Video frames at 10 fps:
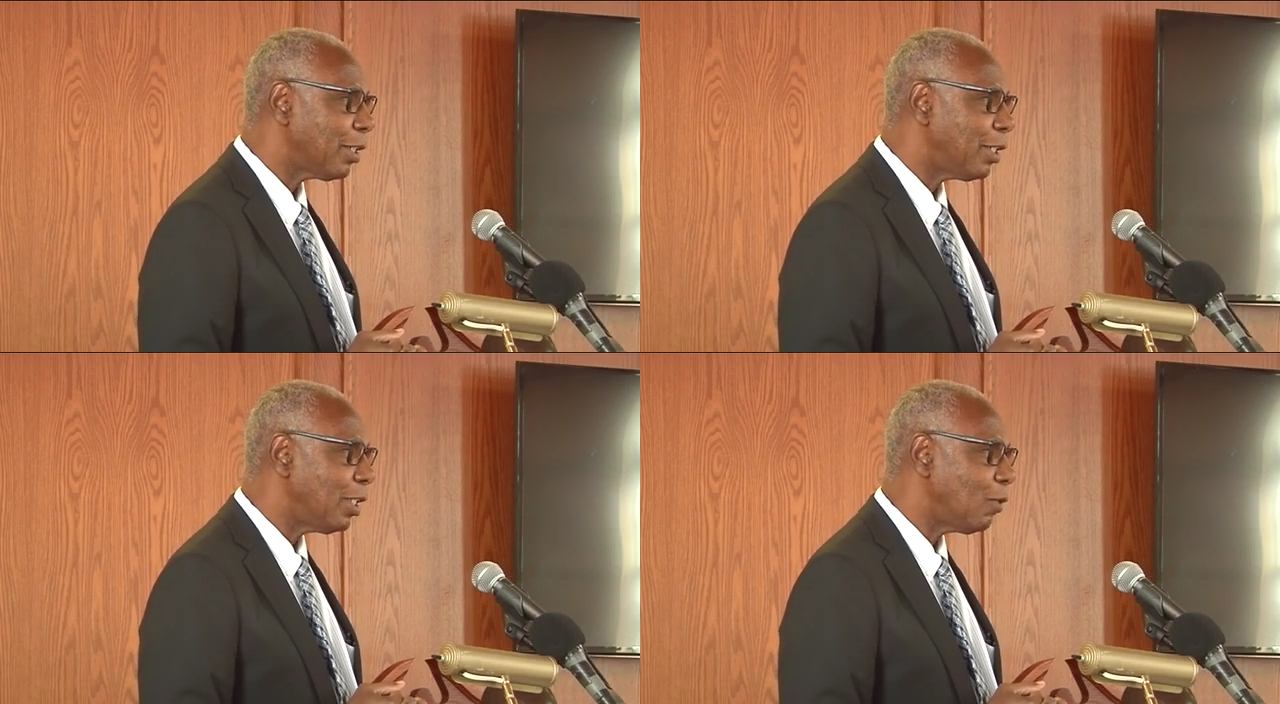
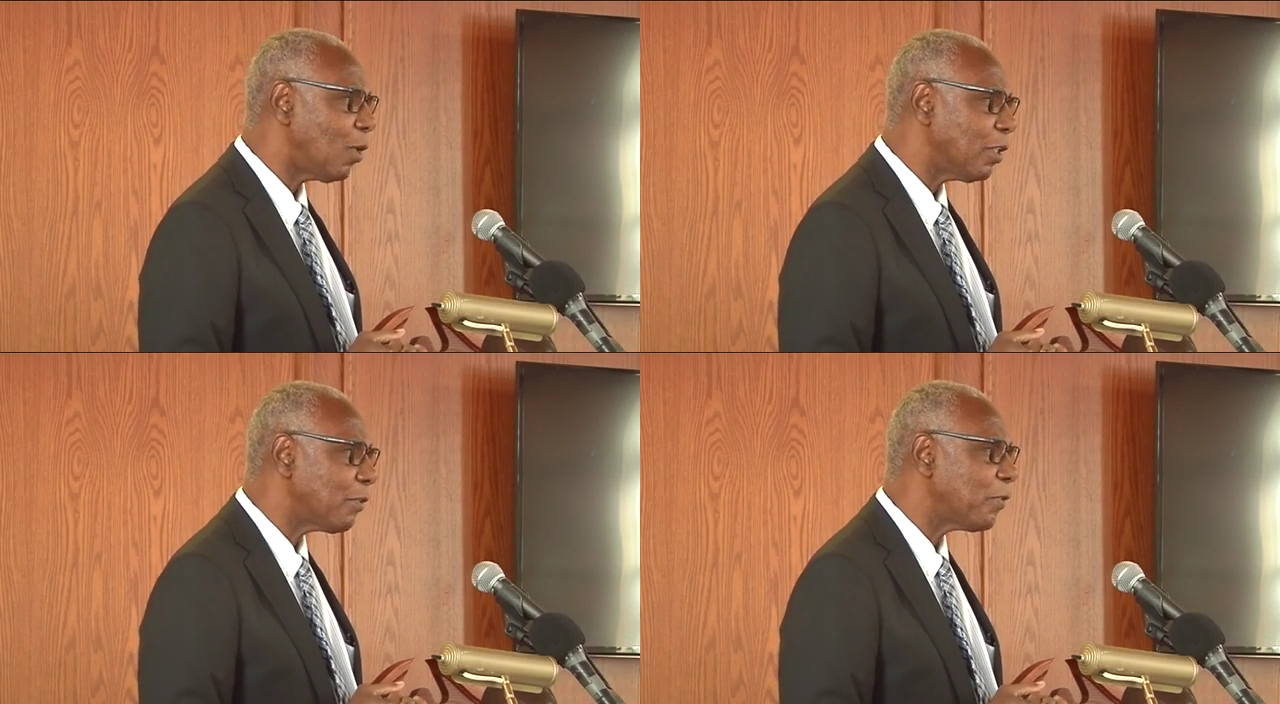and he
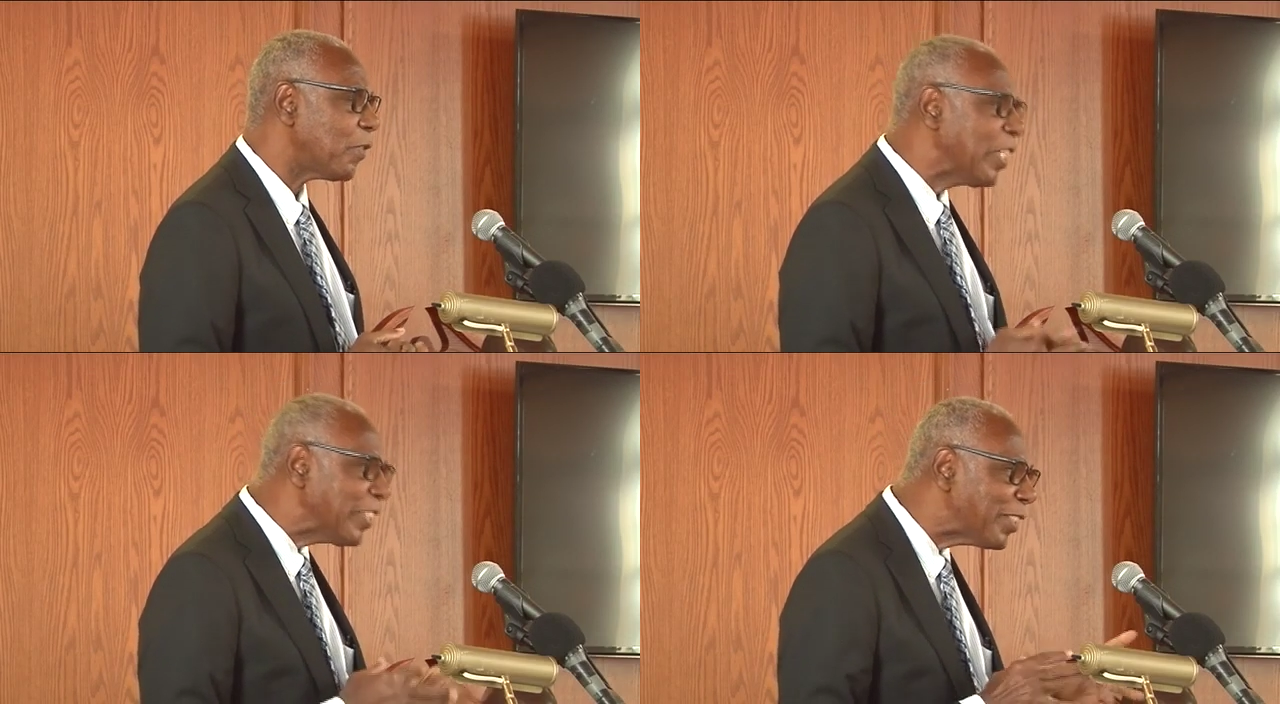wanted
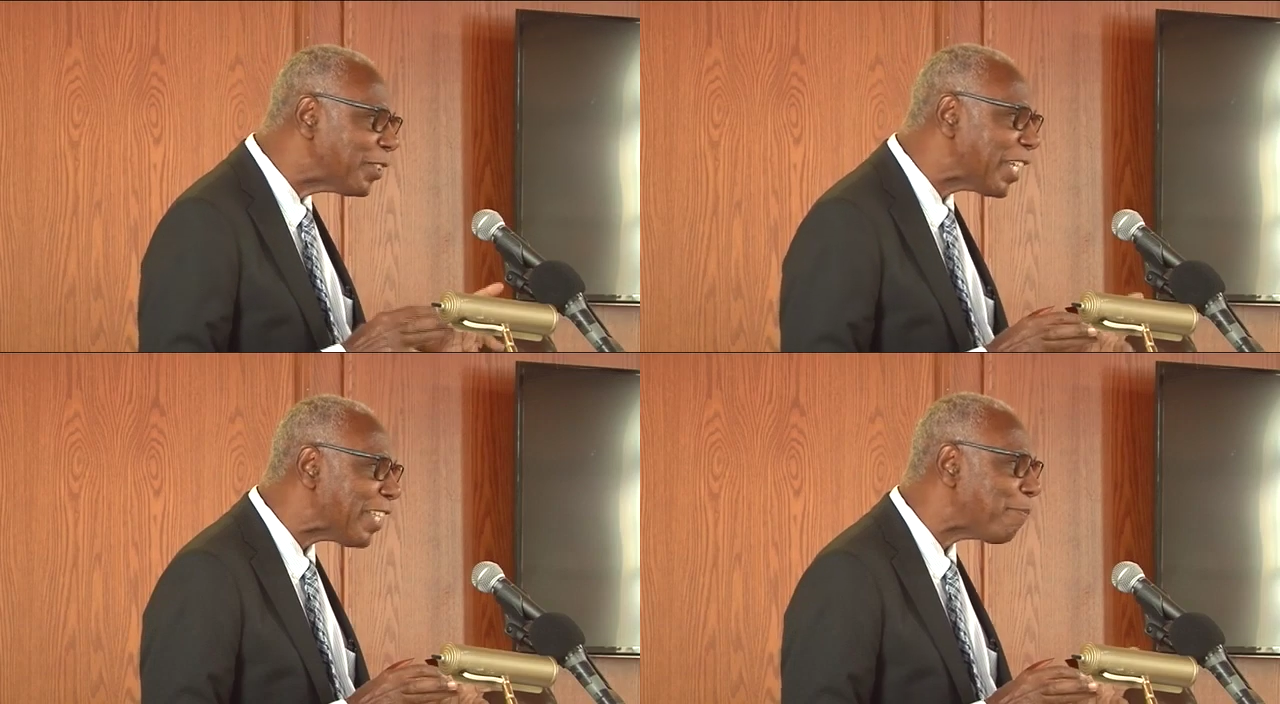things to
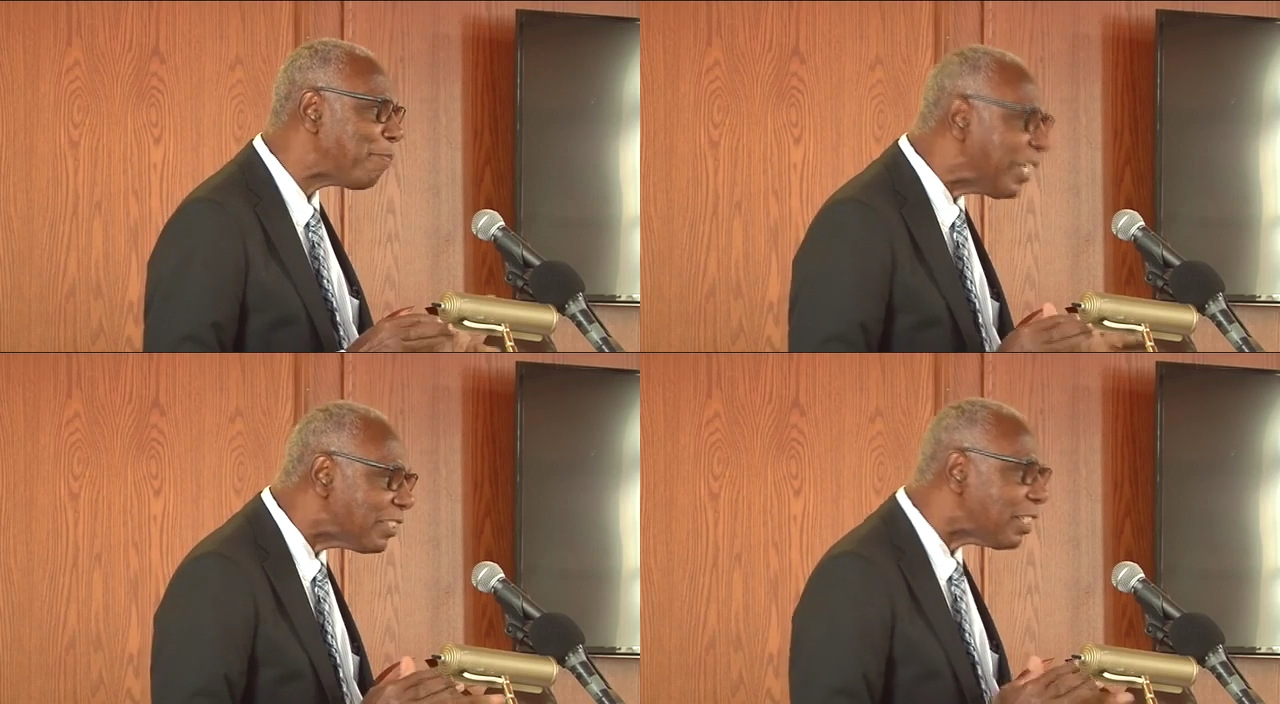get
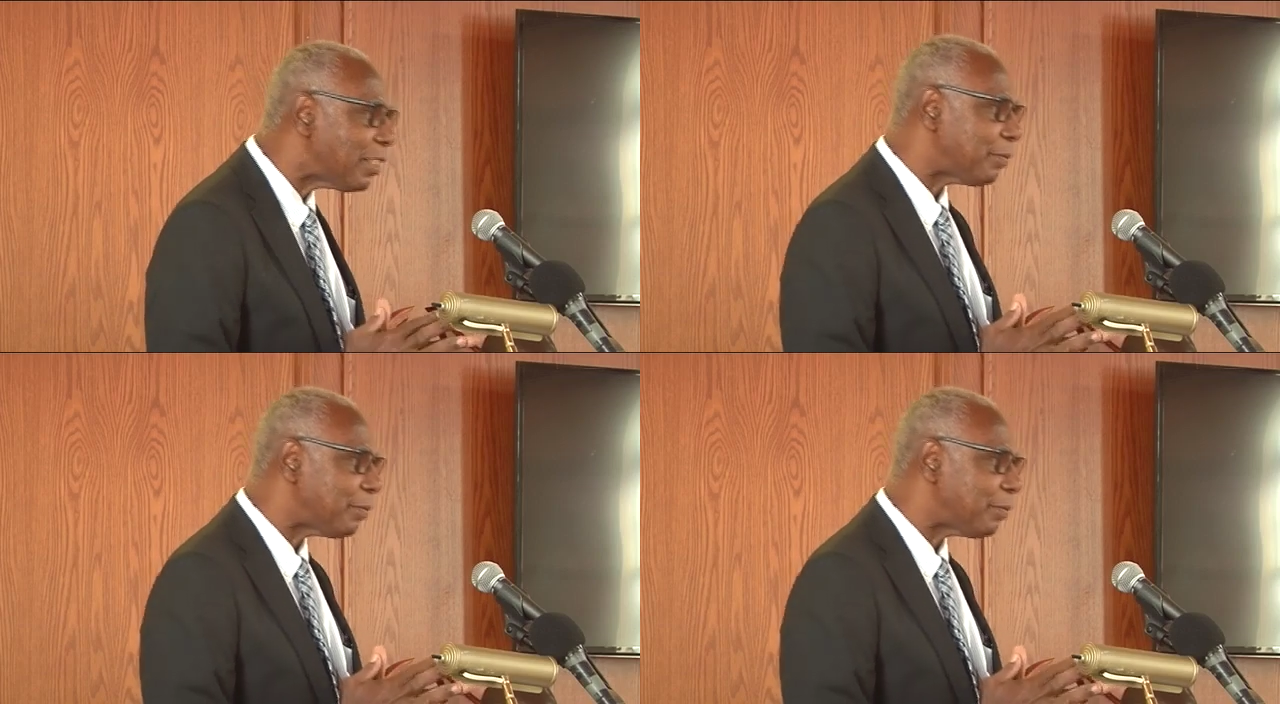better.